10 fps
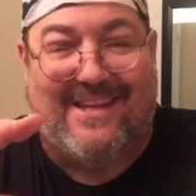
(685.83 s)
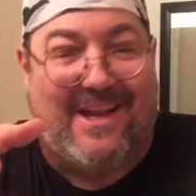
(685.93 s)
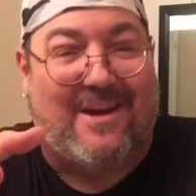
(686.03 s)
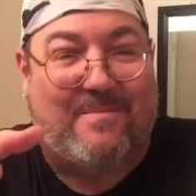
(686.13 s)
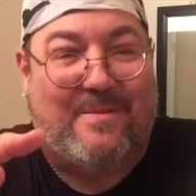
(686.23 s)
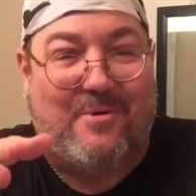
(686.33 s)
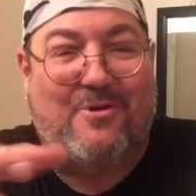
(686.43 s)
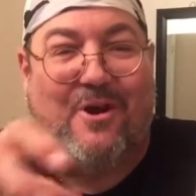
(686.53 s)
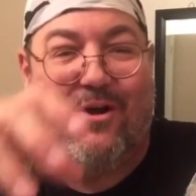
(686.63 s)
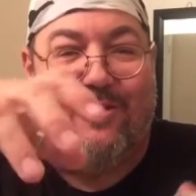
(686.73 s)
a lot of people
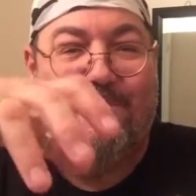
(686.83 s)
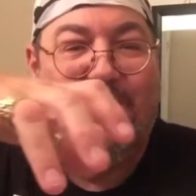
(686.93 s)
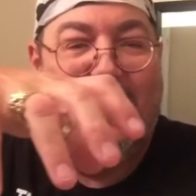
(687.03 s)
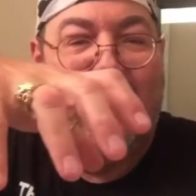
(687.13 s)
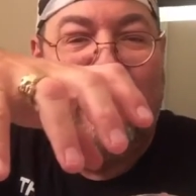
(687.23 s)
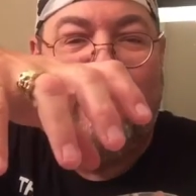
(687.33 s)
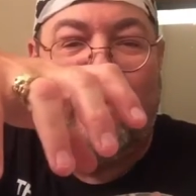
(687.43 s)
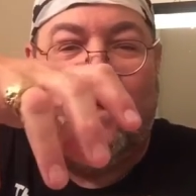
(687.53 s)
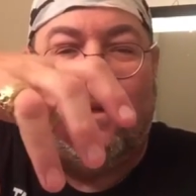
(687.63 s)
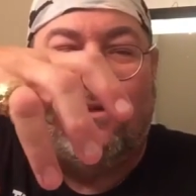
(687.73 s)
call them. The
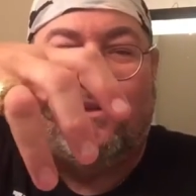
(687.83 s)
little